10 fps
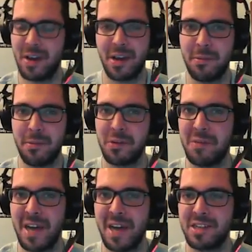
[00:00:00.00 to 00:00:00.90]
couple good
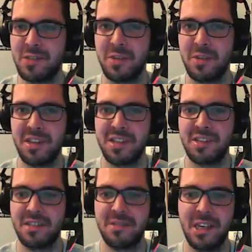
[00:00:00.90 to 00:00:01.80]
matches with this
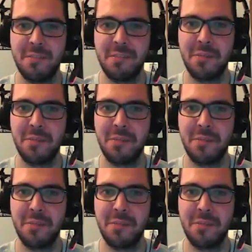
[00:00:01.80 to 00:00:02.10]
team